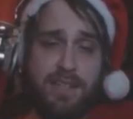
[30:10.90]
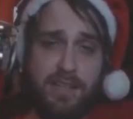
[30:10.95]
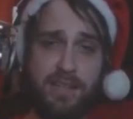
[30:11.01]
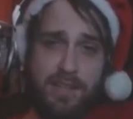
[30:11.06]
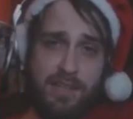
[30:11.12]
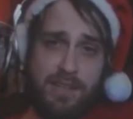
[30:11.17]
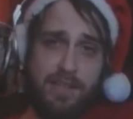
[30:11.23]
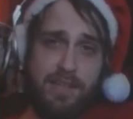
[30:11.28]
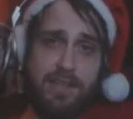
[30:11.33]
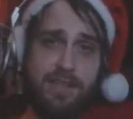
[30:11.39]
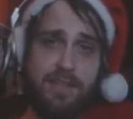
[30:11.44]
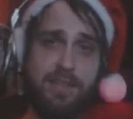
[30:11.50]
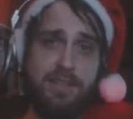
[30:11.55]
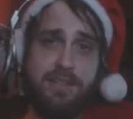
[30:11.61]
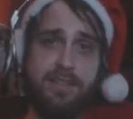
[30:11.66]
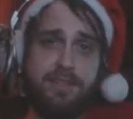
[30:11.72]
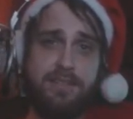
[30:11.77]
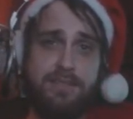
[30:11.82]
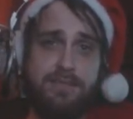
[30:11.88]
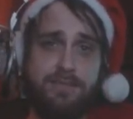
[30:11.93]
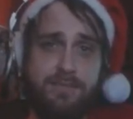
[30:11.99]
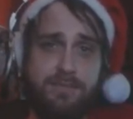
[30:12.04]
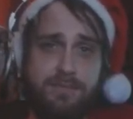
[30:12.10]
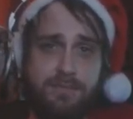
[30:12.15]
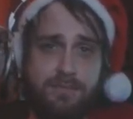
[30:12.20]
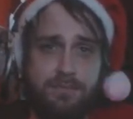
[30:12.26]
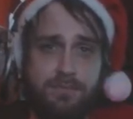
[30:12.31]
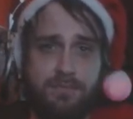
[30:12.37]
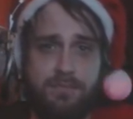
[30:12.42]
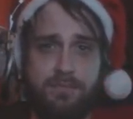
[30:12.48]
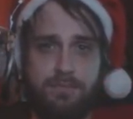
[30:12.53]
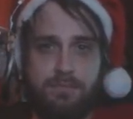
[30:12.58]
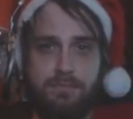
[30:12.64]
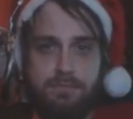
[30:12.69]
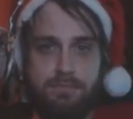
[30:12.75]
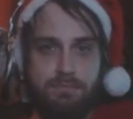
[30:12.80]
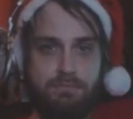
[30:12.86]

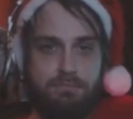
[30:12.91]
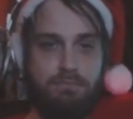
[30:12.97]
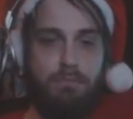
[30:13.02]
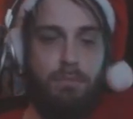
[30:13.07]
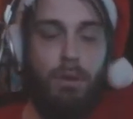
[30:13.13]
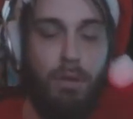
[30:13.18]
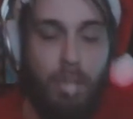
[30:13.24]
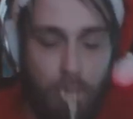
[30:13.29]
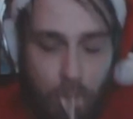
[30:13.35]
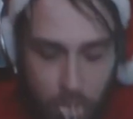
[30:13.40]
[no speech]